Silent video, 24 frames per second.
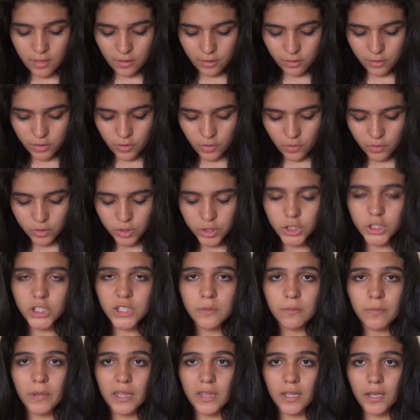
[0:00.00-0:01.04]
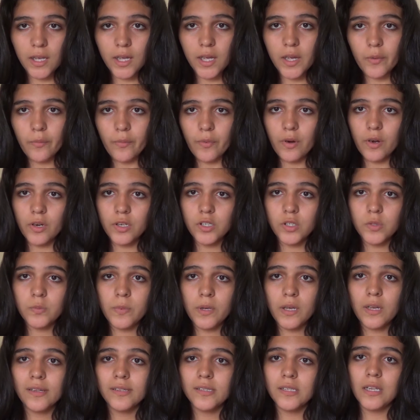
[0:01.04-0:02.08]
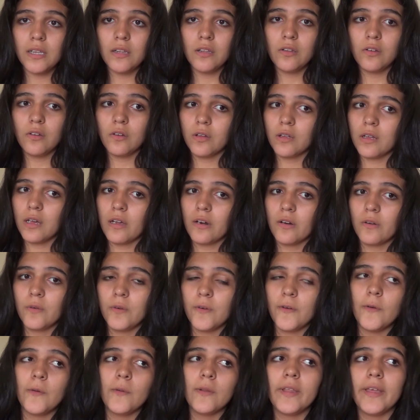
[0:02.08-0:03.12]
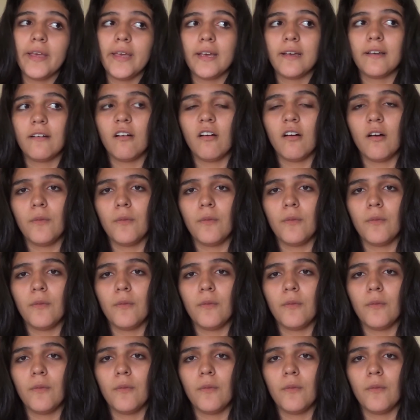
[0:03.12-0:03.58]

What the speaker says: Don't judge them by the cover just because they look, I don't know, like